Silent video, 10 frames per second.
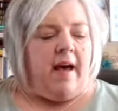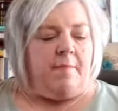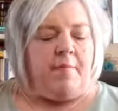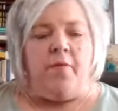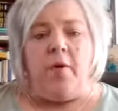
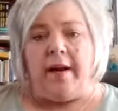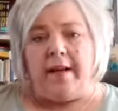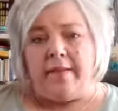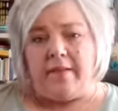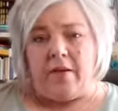Before I
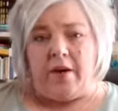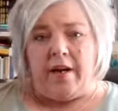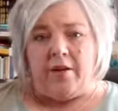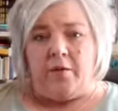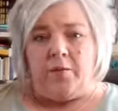get started,
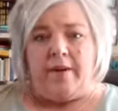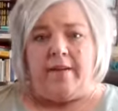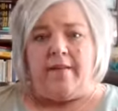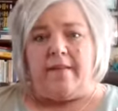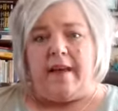I do want to
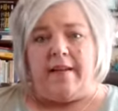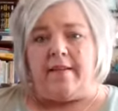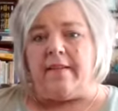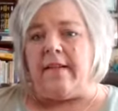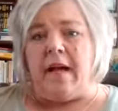say a
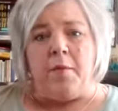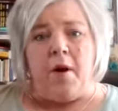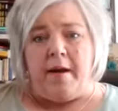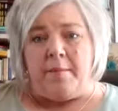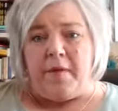disclaimer.
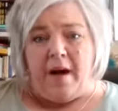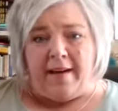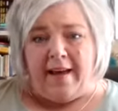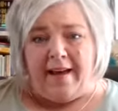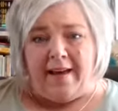I am not
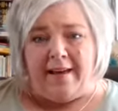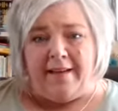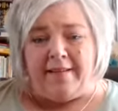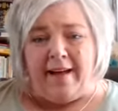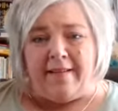a
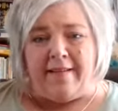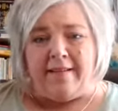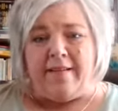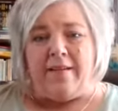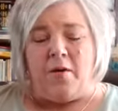
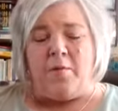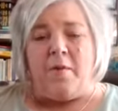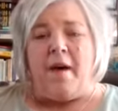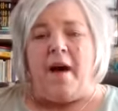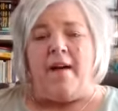licensed
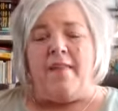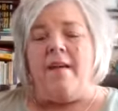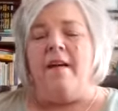homeopath.